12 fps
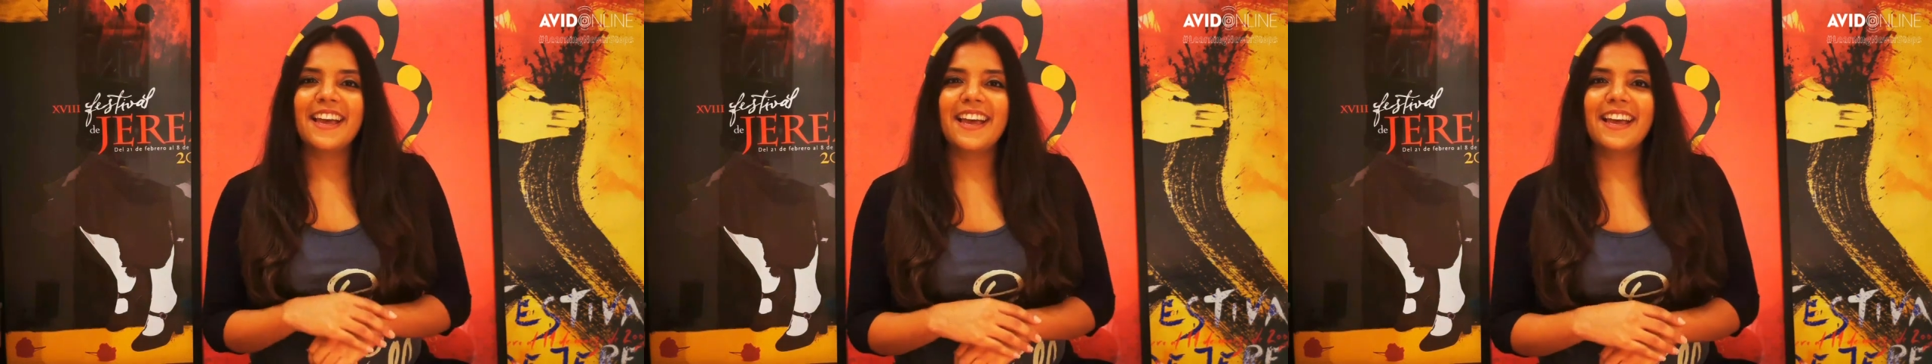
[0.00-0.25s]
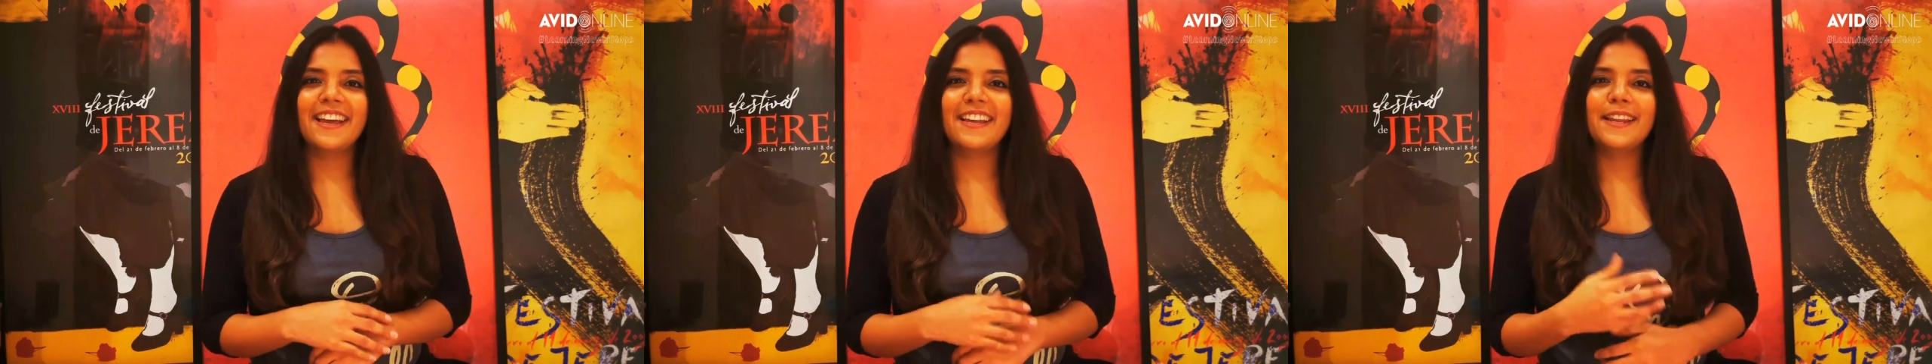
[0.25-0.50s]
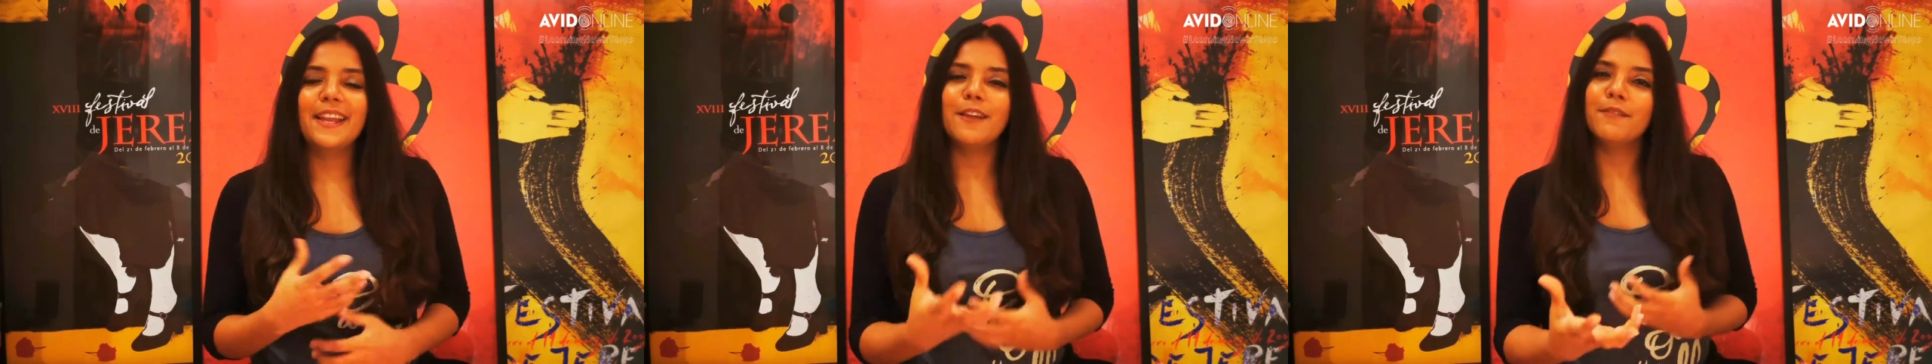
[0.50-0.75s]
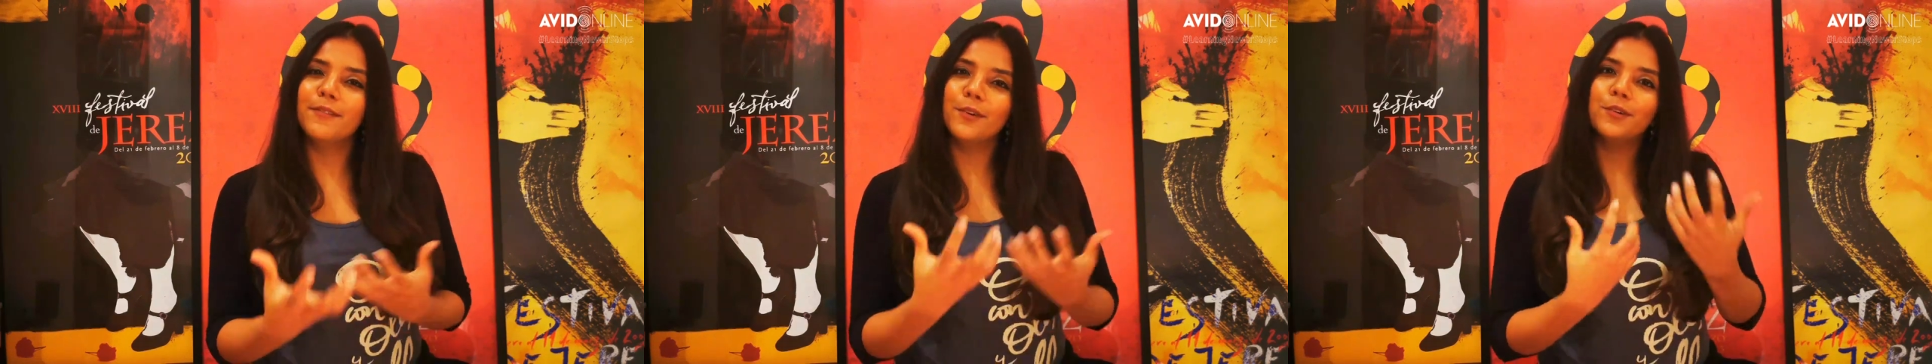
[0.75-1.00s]
and
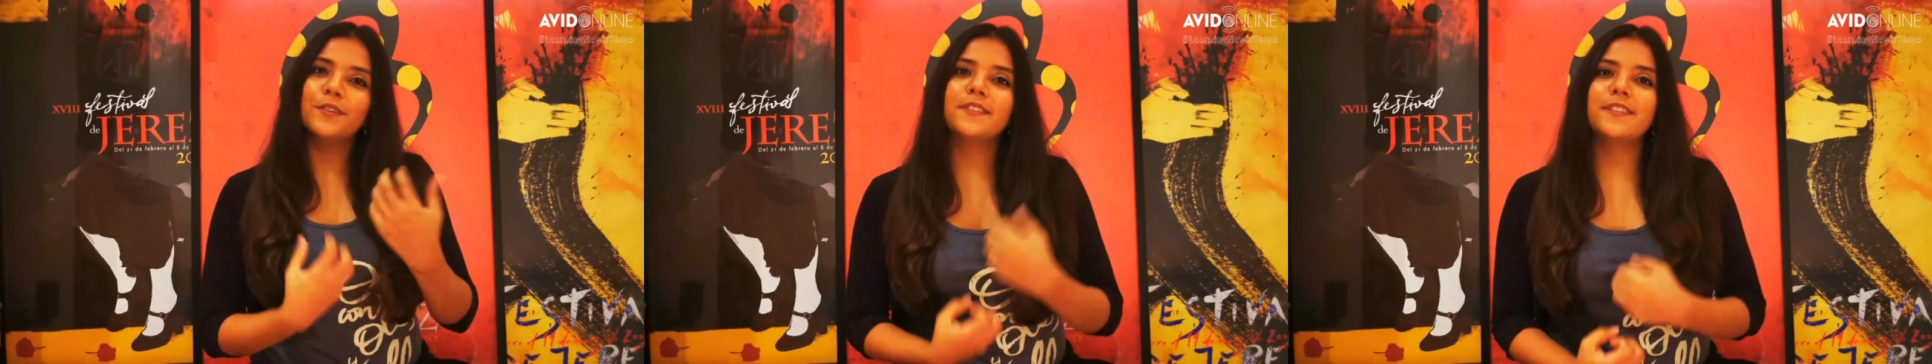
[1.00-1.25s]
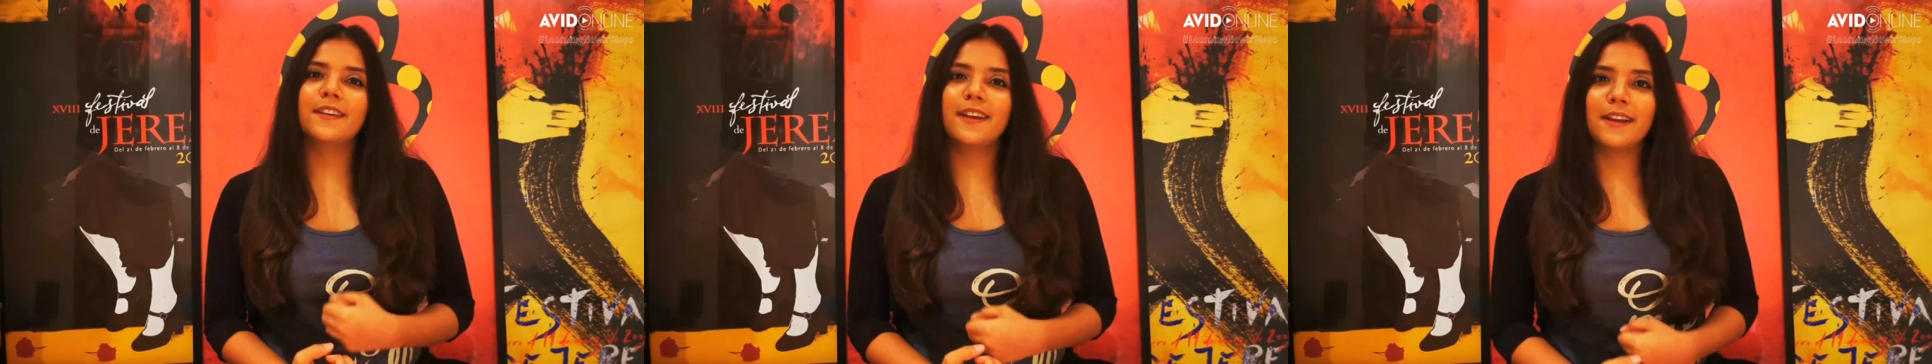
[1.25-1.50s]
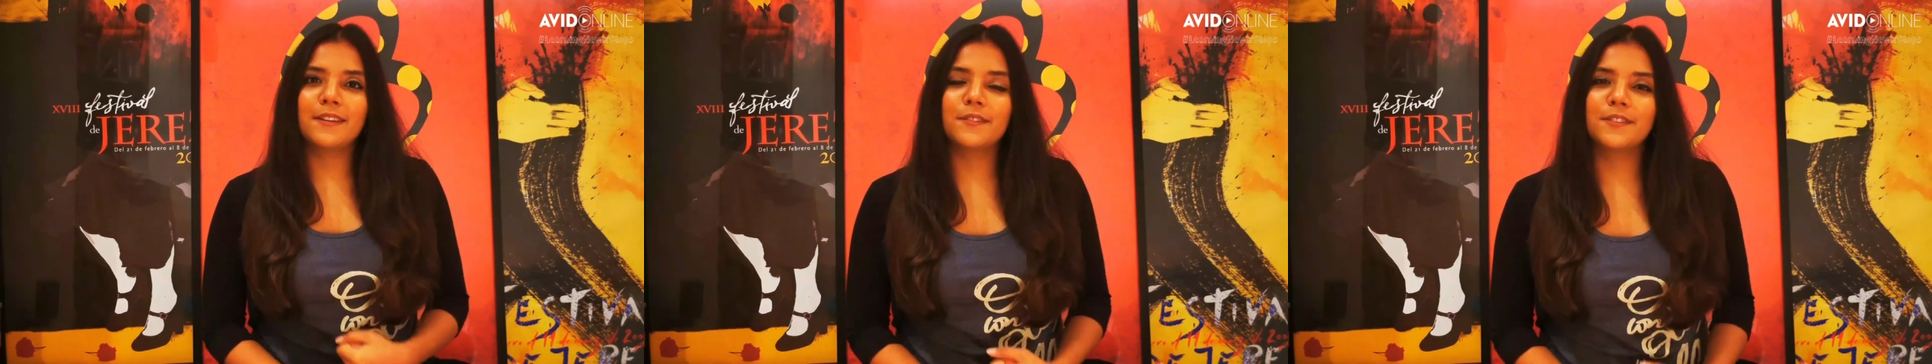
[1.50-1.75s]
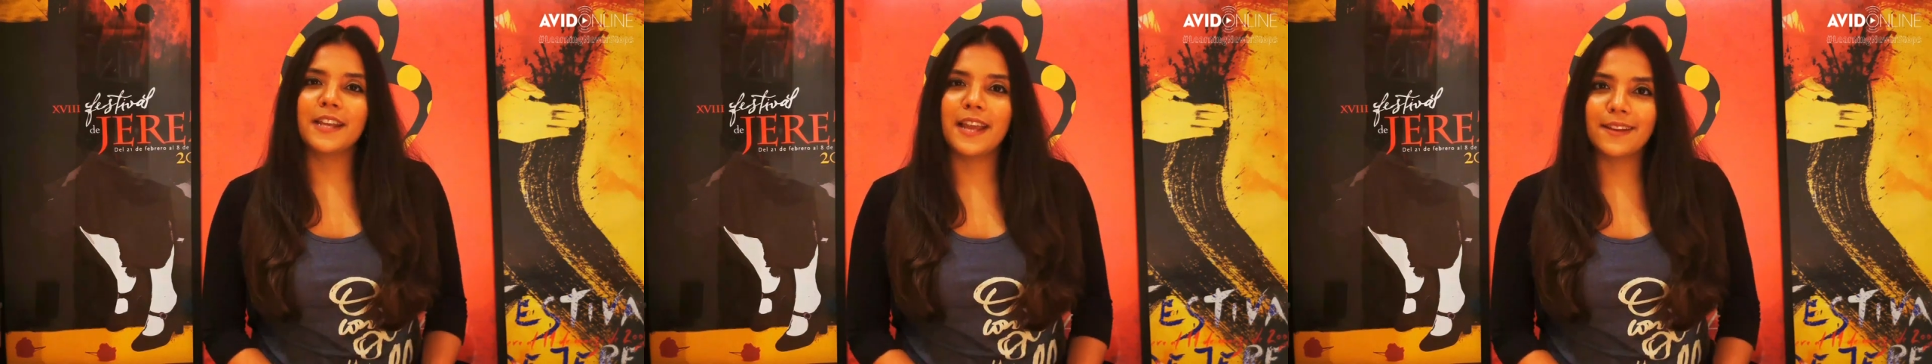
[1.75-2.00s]
evokes a kind
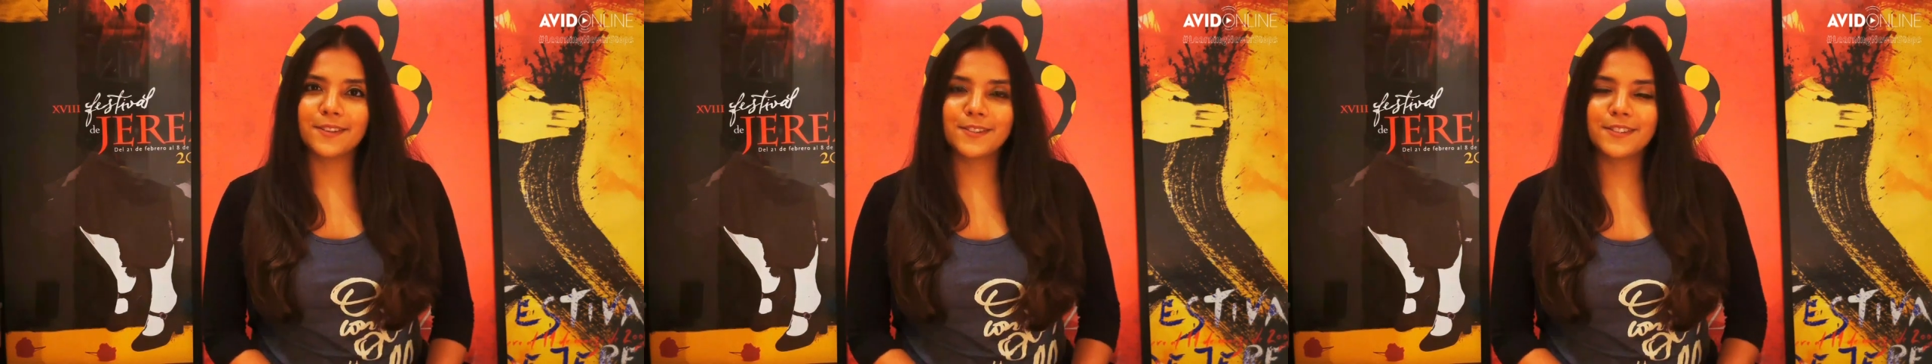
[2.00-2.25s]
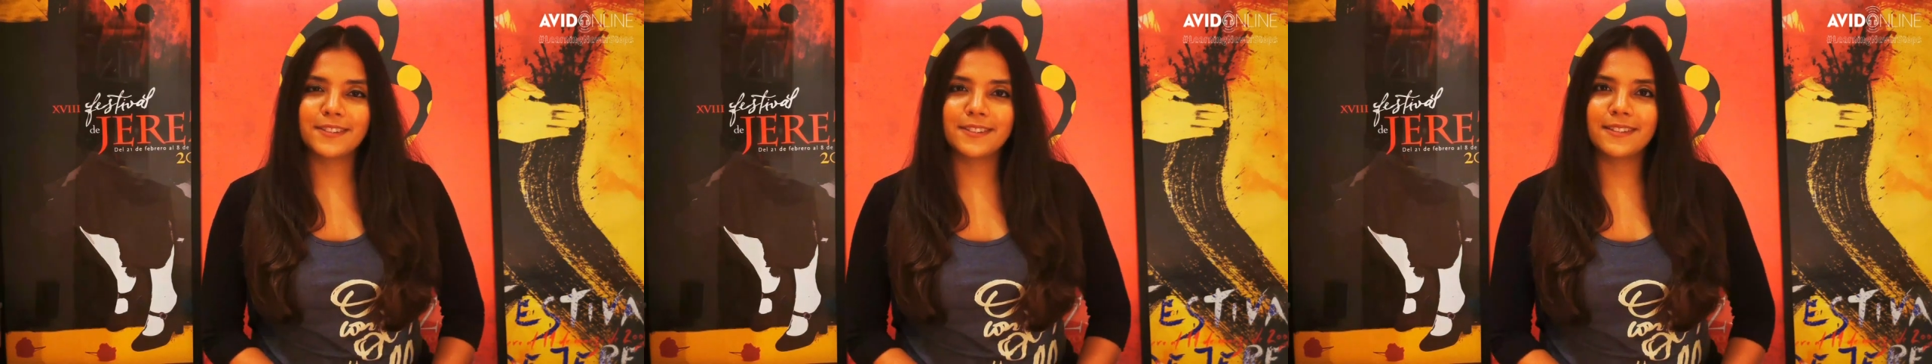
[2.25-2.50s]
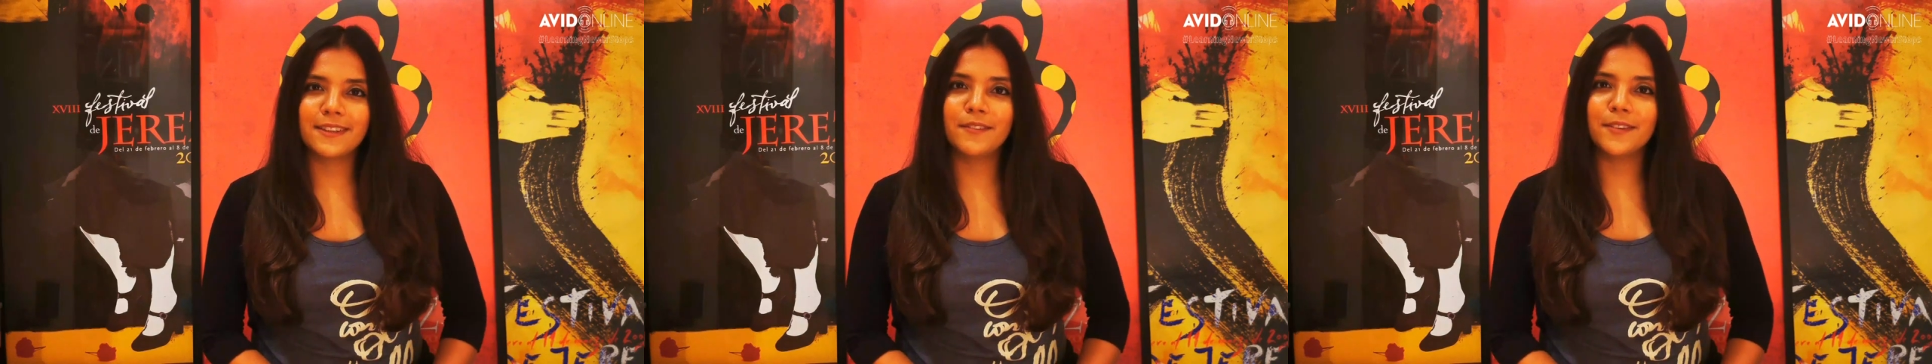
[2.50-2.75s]
of reaction,